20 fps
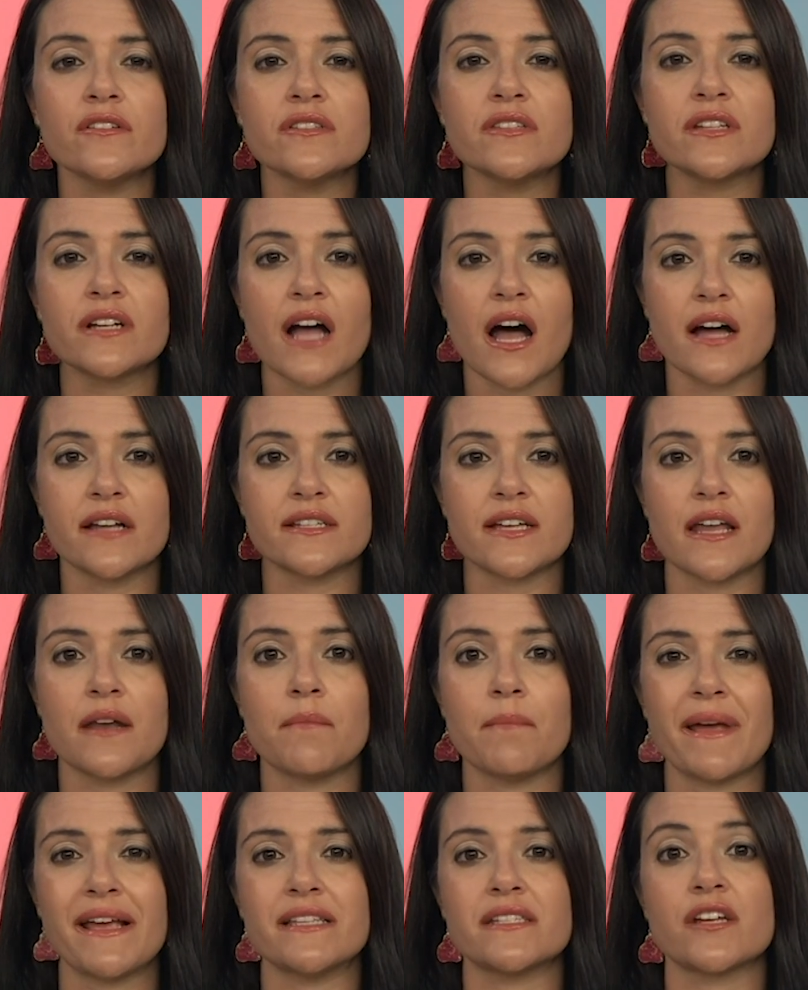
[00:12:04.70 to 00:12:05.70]
the
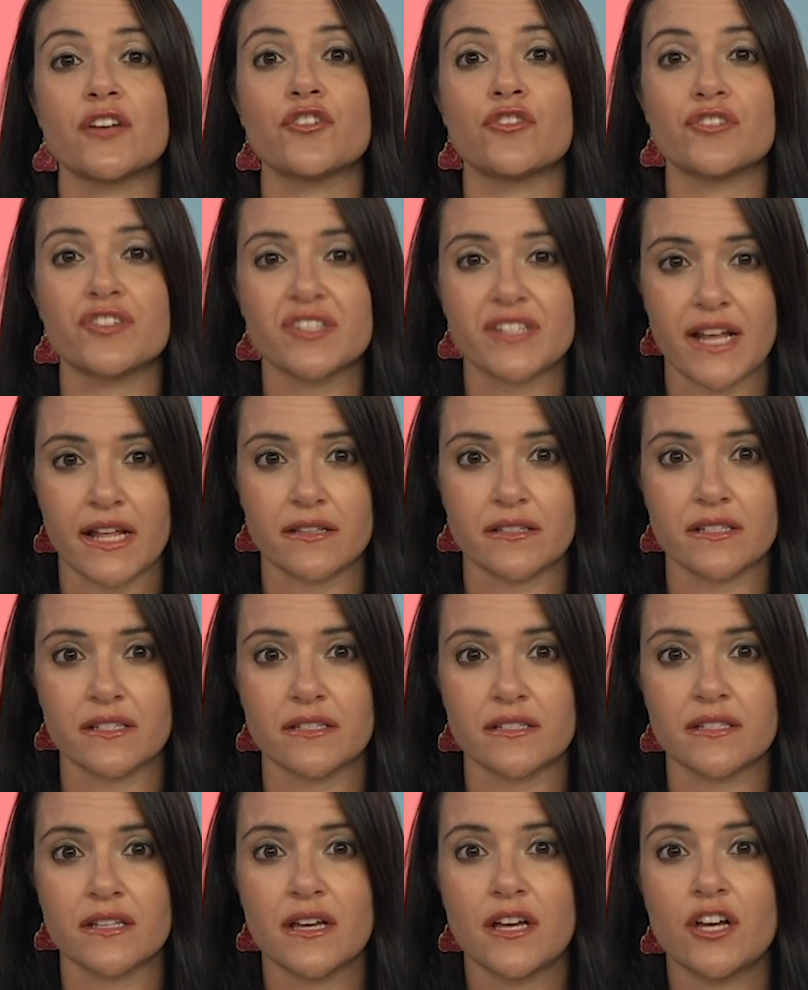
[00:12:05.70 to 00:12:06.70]
content based on your
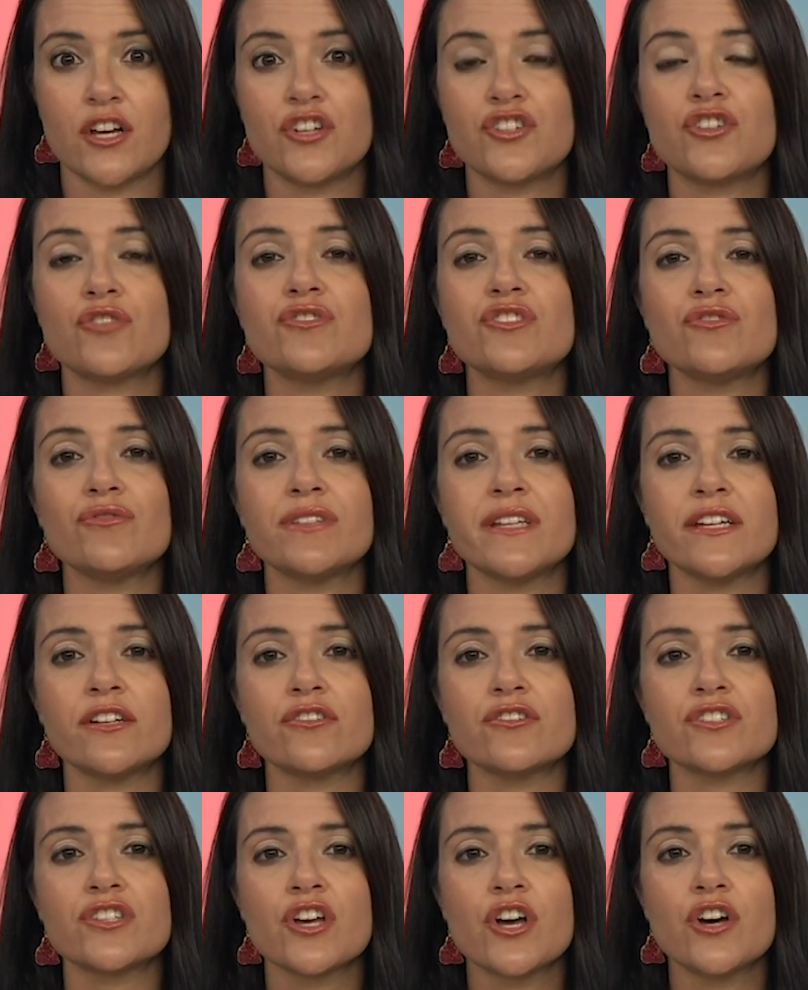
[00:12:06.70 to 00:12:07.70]
stances, shows you
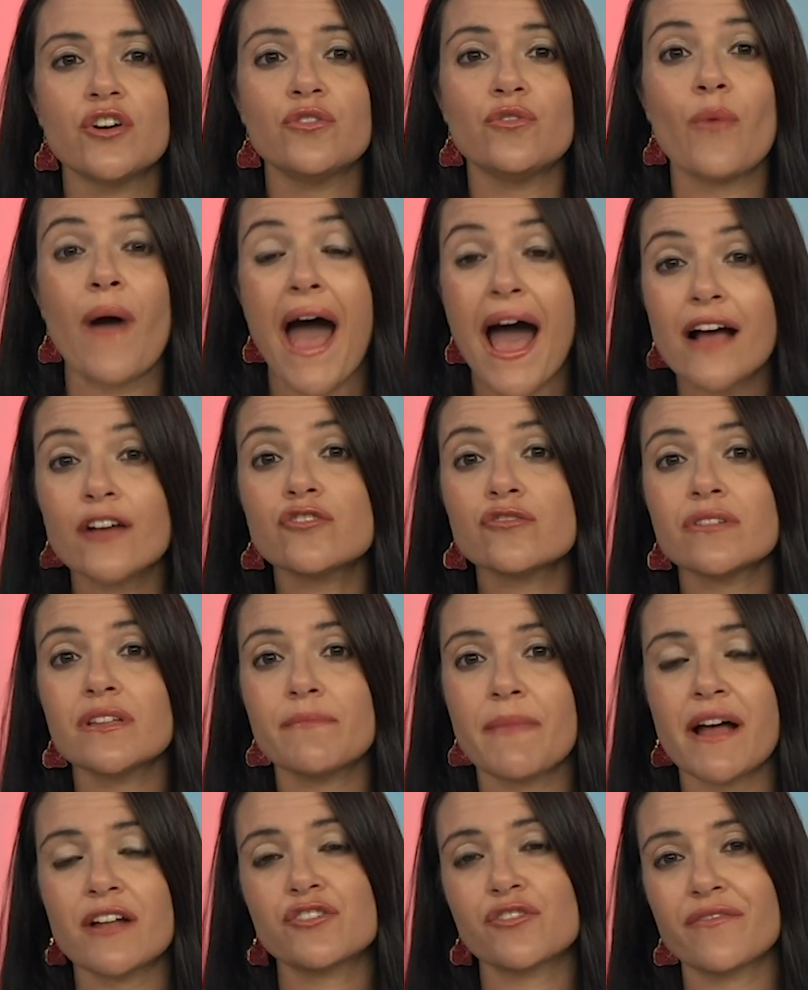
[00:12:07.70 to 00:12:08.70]
leaders who actually
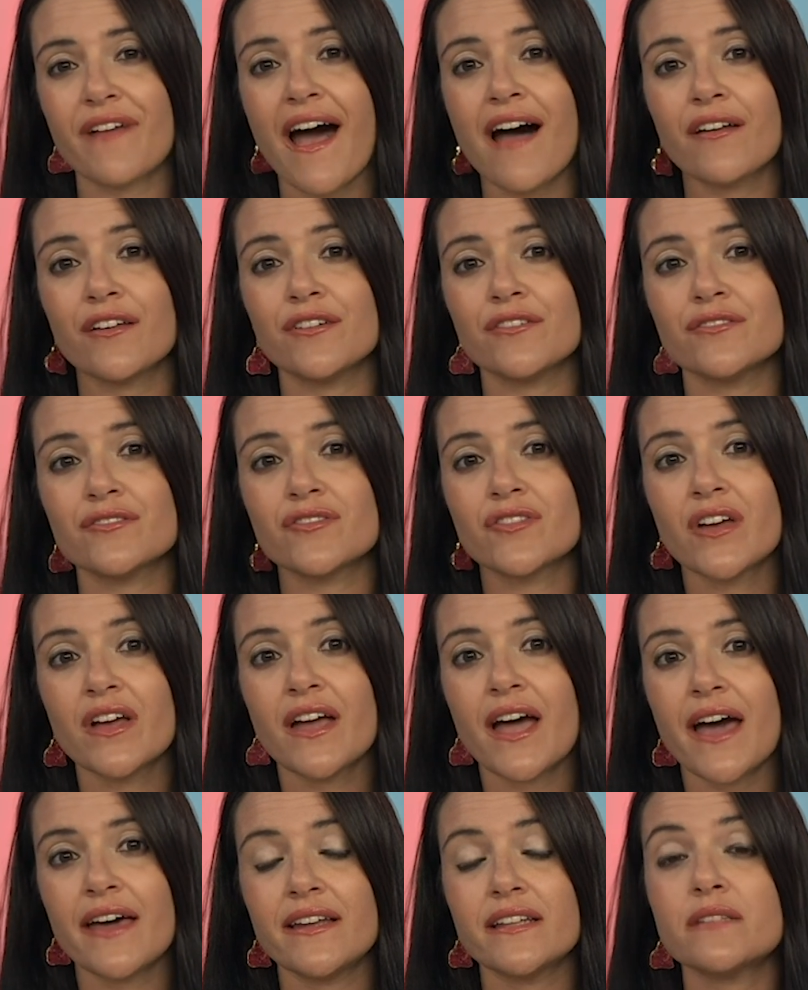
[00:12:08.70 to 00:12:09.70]
match your values,
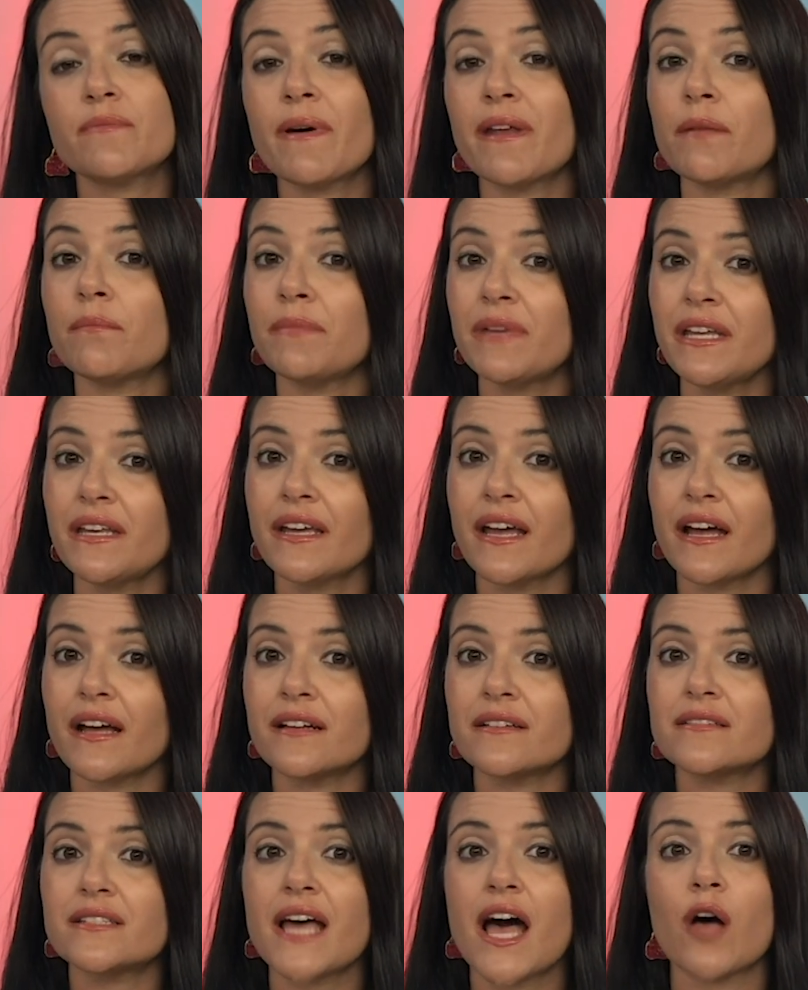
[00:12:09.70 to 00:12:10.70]
and independent
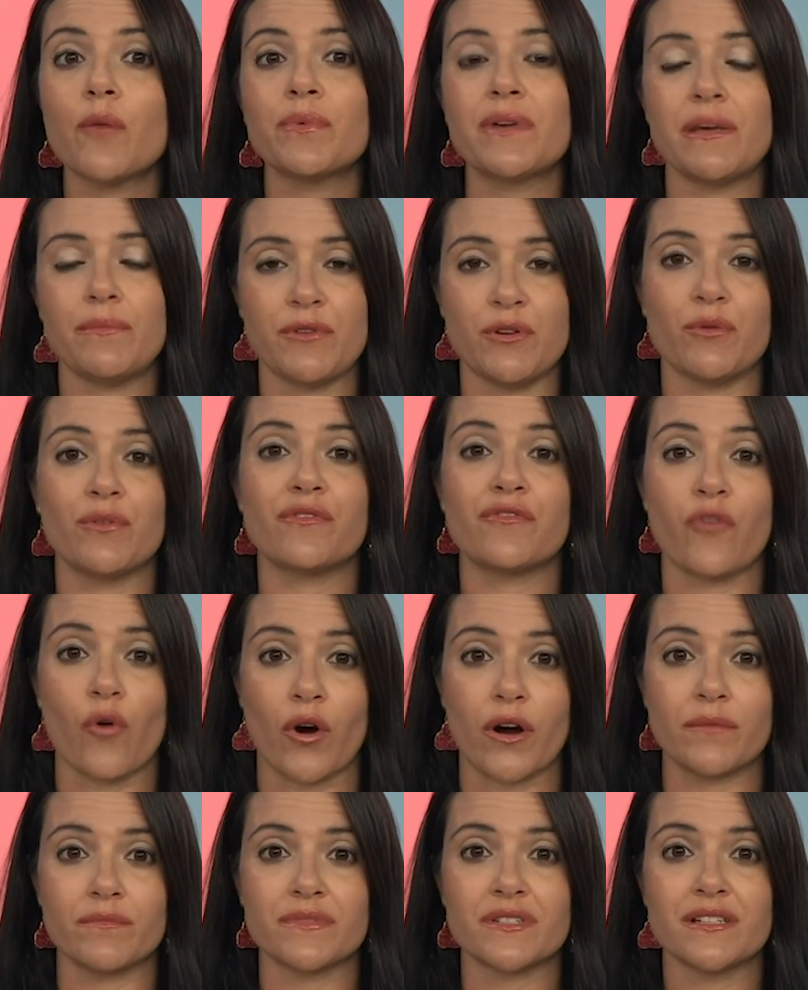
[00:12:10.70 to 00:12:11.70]
media to help keep you
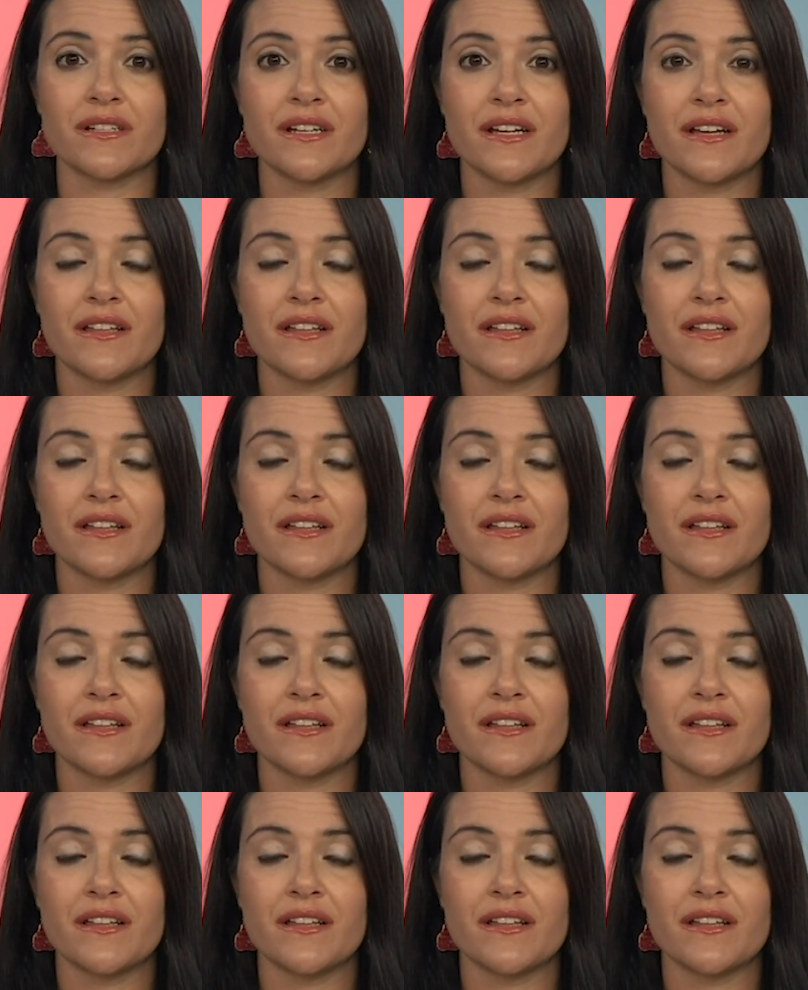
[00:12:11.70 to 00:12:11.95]
informed.